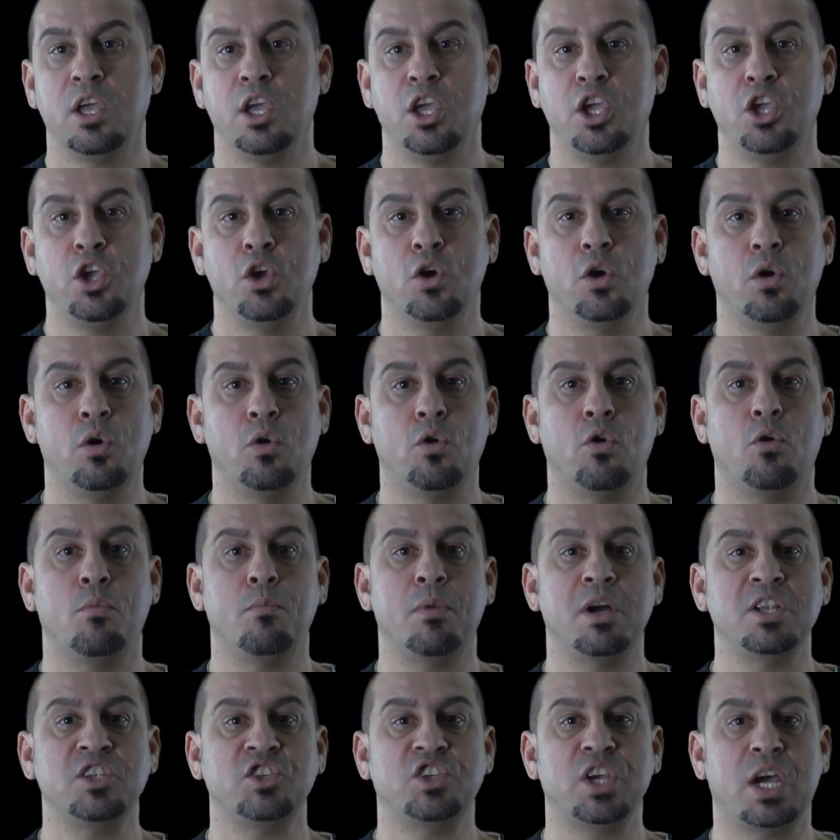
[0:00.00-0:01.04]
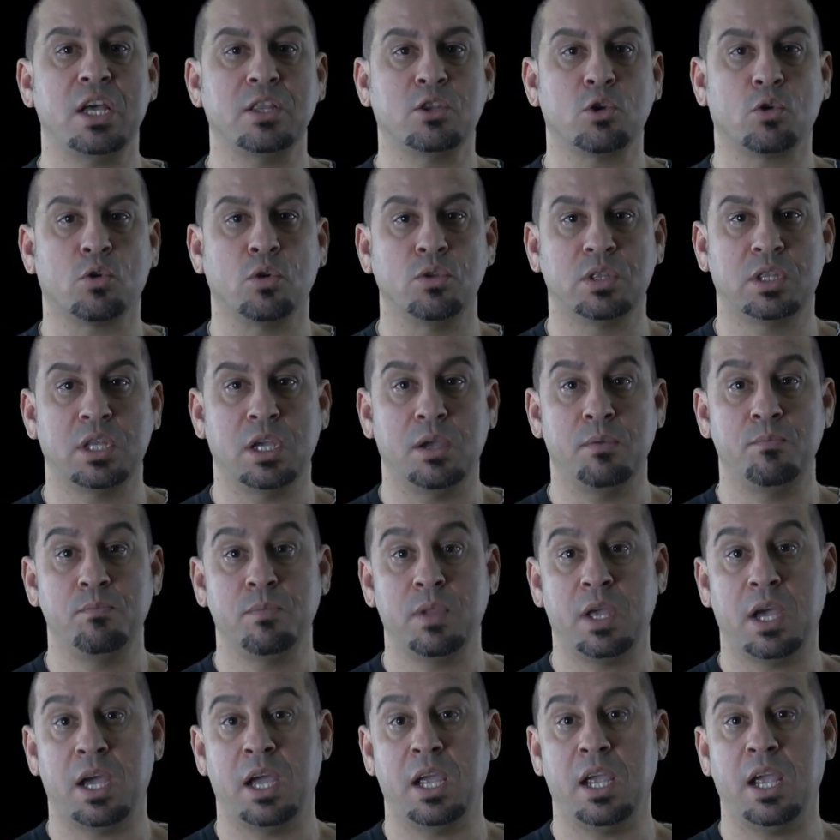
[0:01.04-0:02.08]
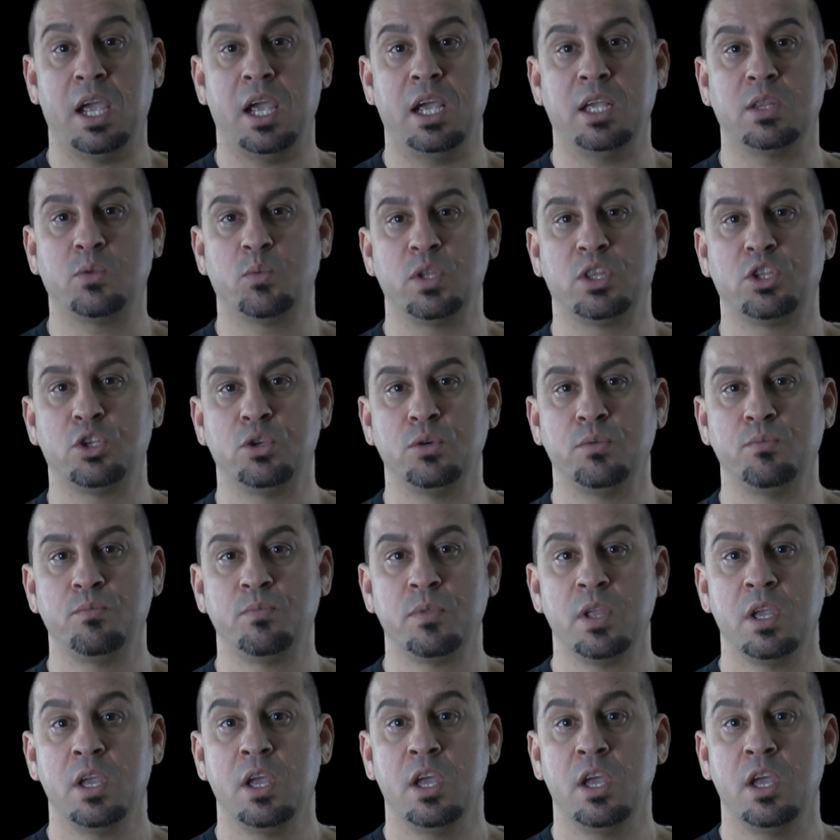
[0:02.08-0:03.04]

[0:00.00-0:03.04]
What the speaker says: Io ho mangiato con te, I ate with you.